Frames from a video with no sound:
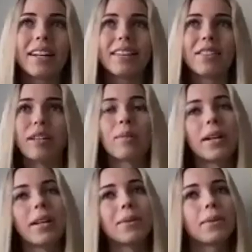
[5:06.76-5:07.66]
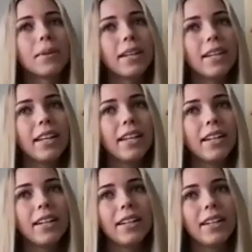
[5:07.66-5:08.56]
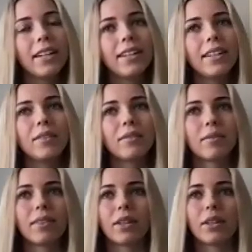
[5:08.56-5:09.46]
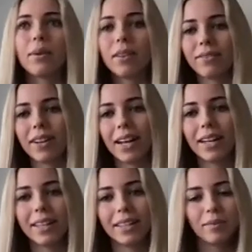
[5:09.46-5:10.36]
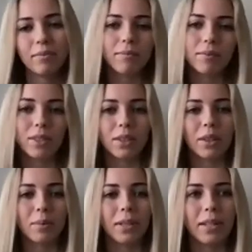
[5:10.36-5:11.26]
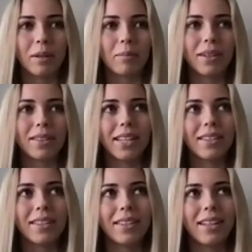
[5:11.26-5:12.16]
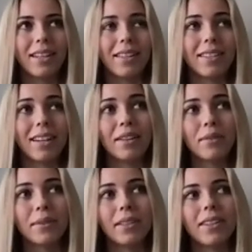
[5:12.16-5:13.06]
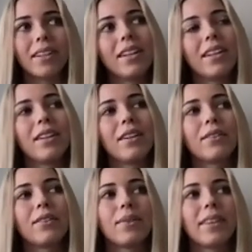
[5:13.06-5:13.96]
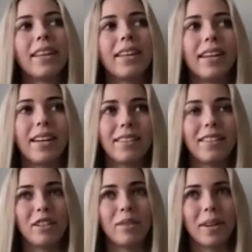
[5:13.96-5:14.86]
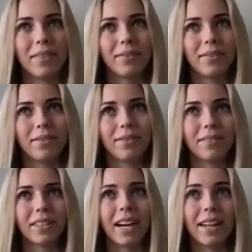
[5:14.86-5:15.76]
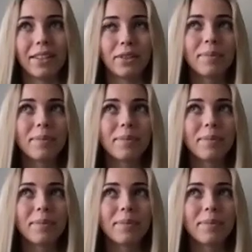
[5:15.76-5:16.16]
of just like, why do you want to work here? are you qualified? Just like the weeding out process. And then the second one was with the head CMF, Kyle.